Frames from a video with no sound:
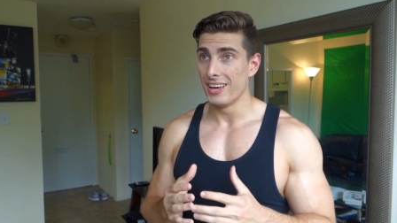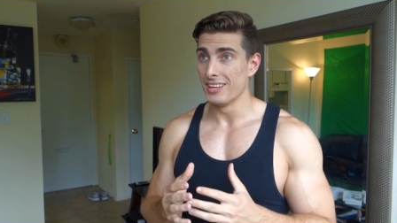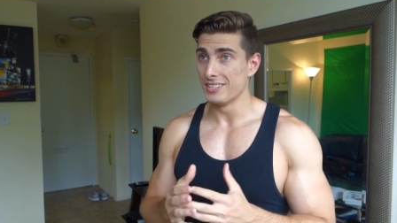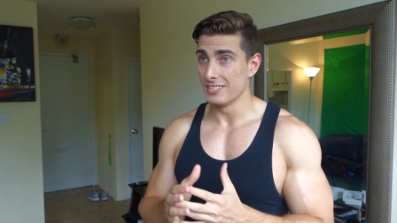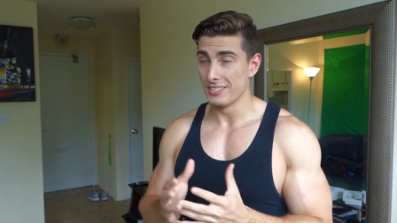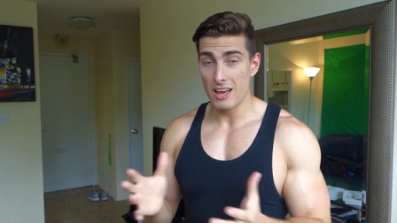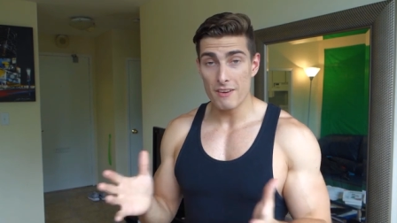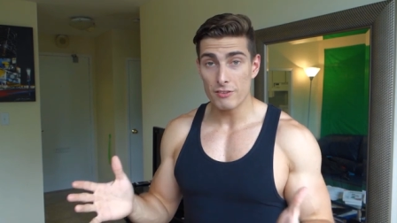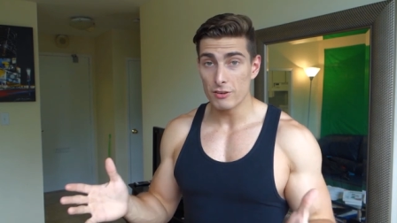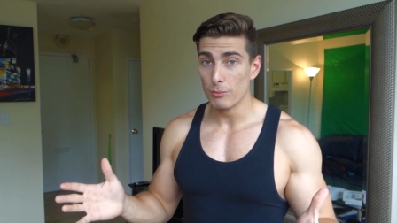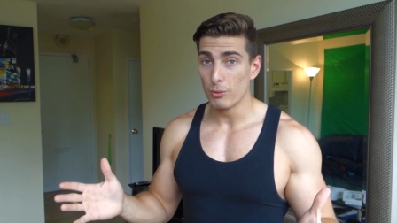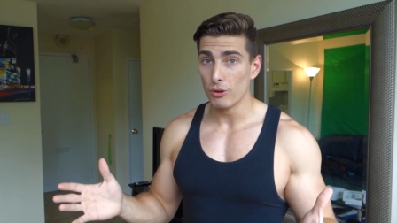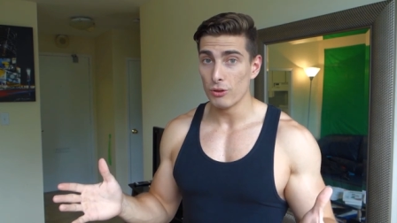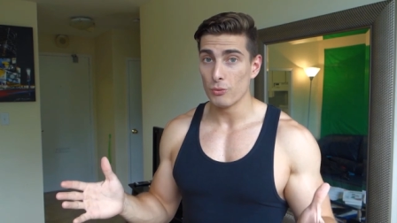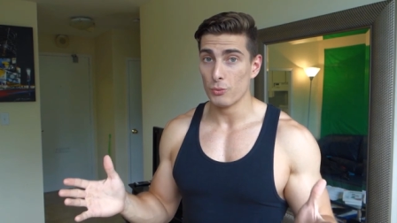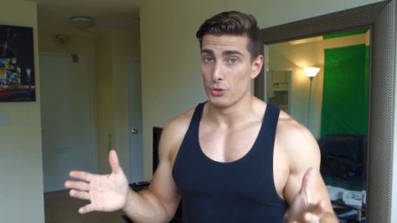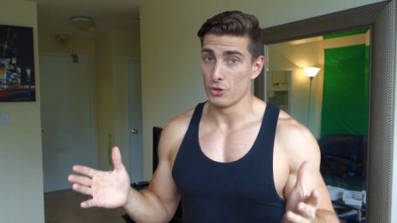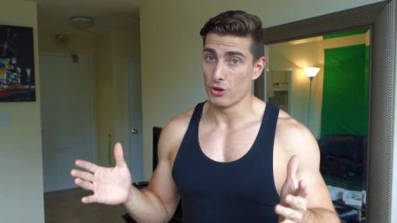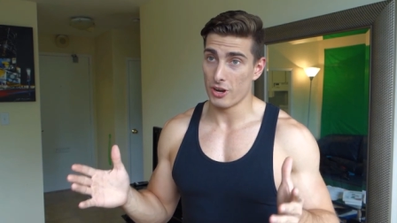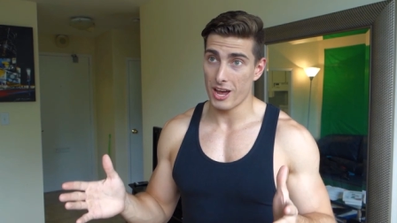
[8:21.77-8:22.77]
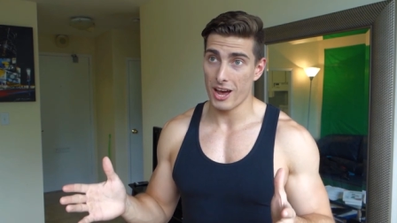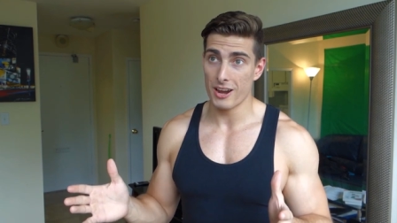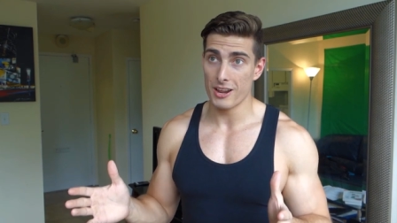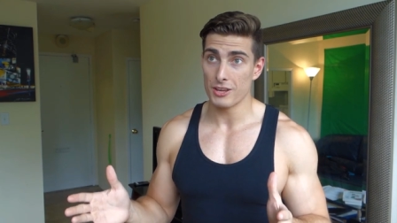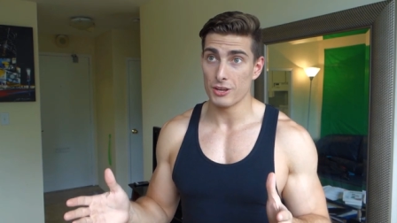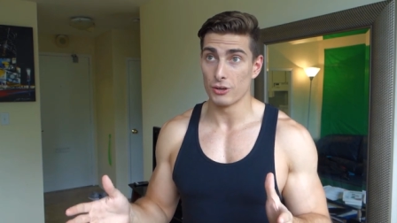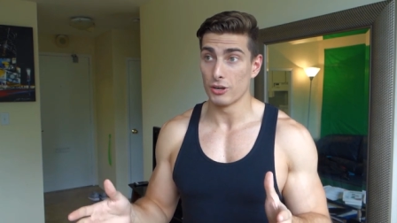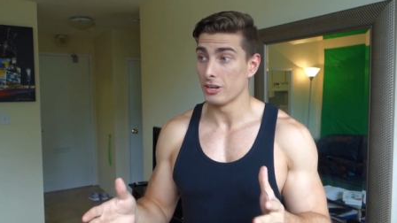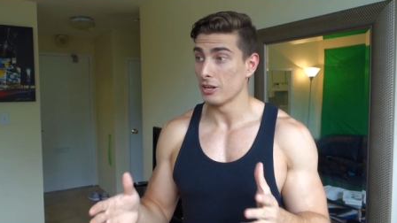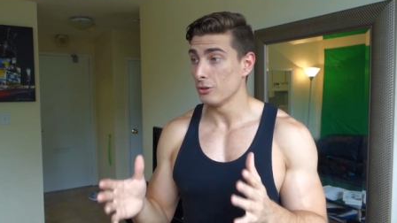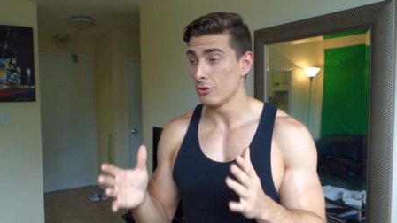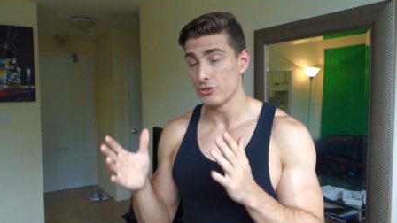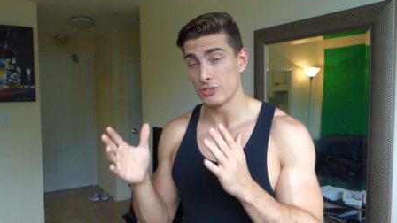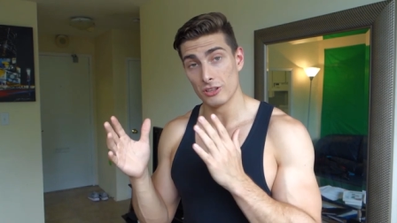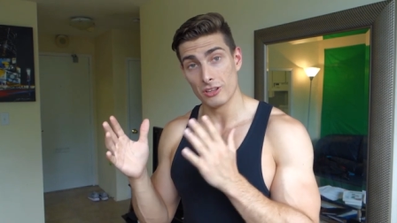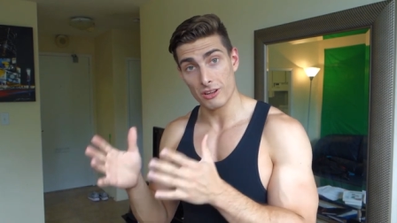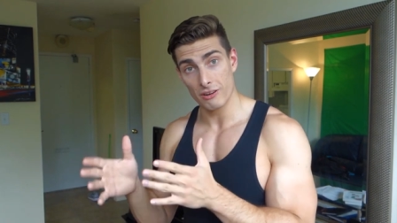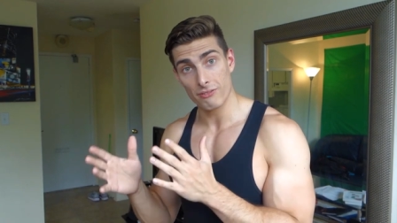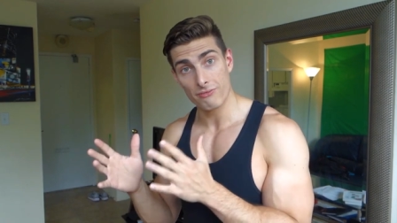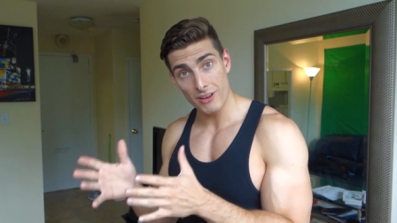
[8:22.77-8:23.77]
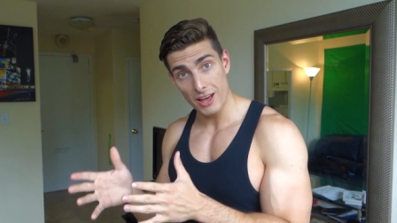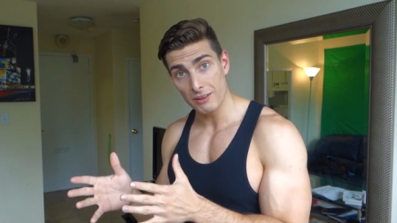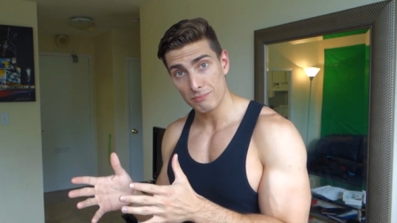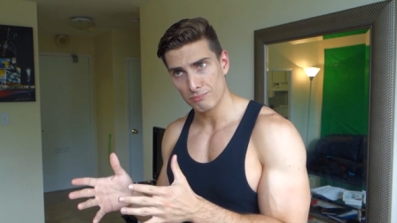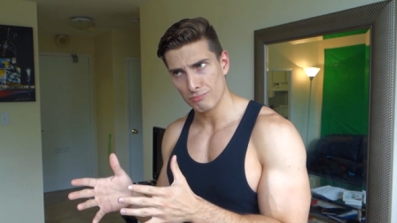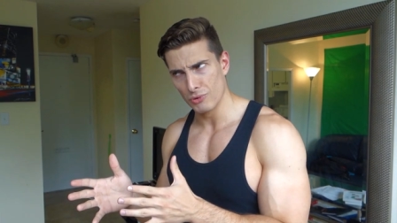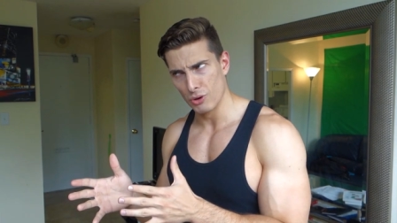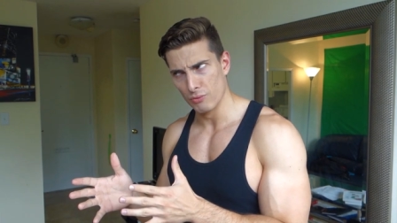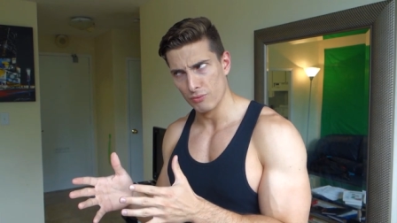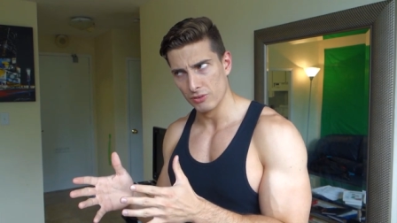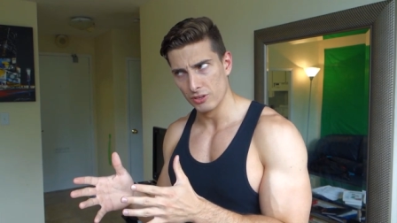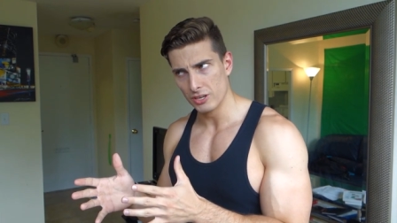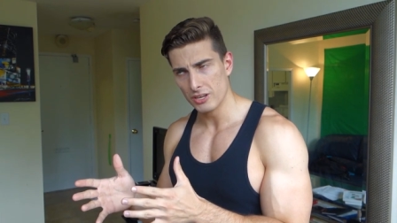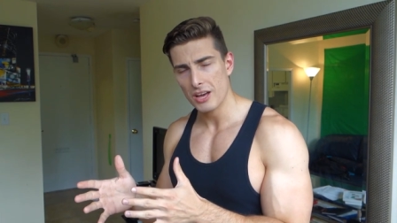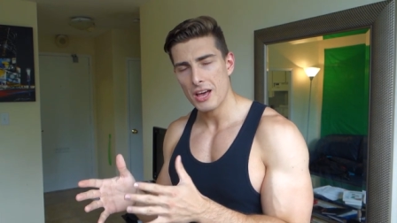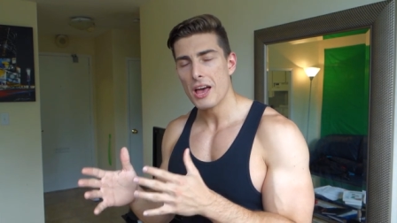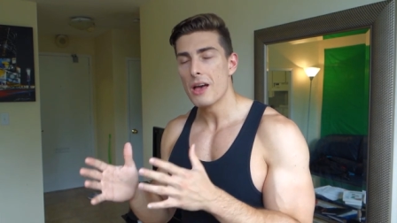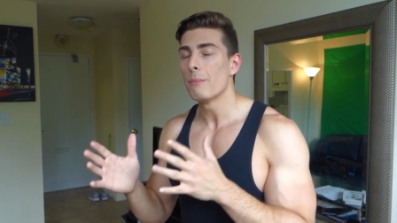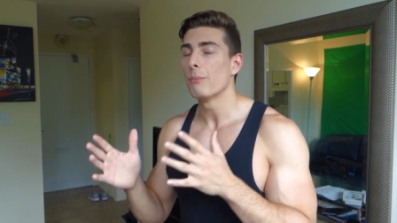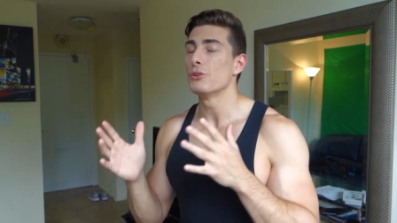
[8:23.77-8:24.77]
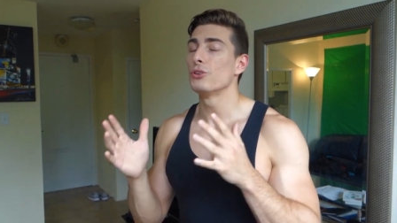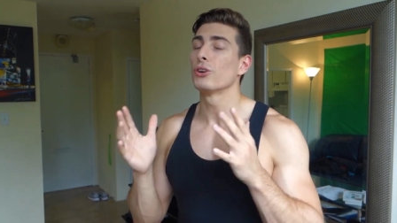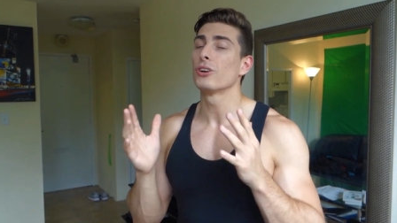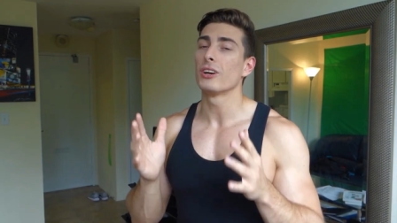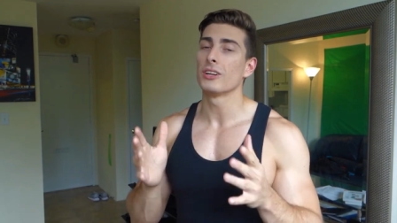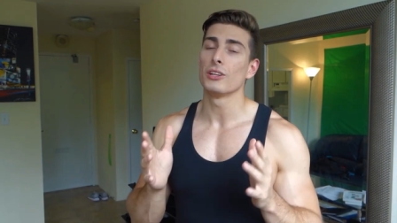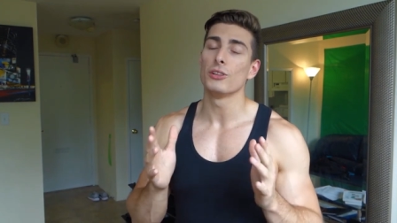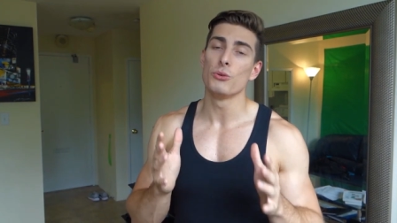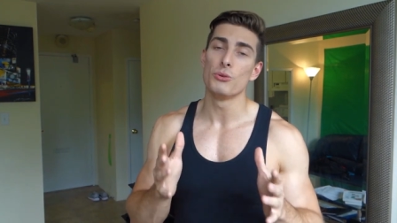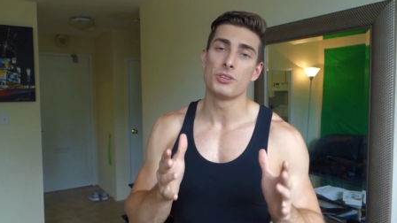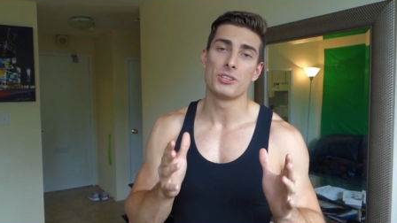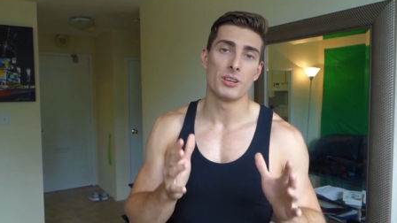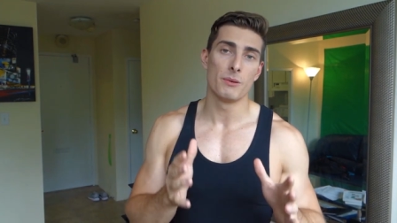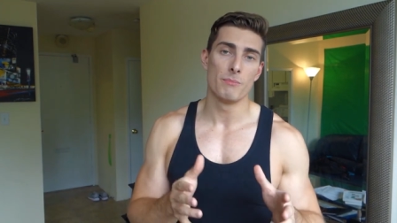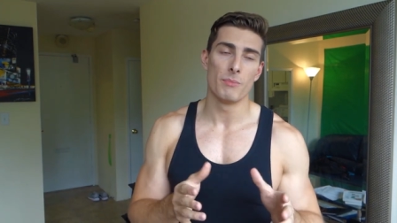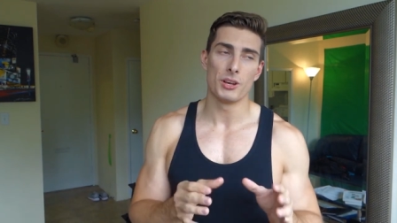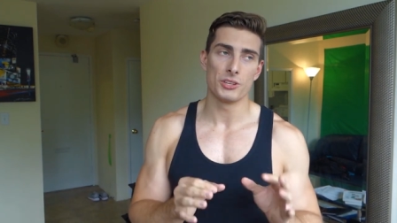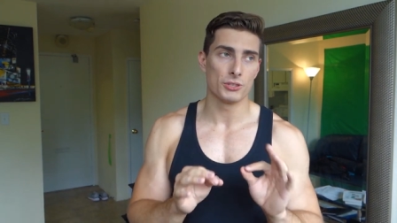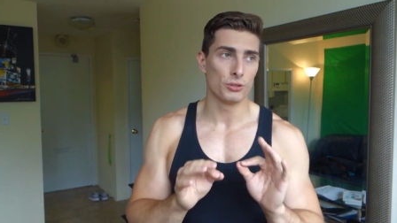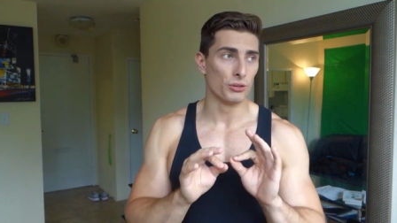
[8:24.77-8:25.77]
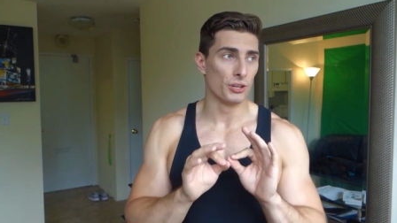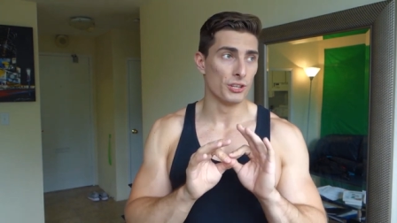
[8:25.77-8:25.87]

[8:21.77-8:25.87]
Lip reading: it's inevitable when you're cutting, you're gonna lose a lot of fat, hopefully, but you're gonna lose some muscle.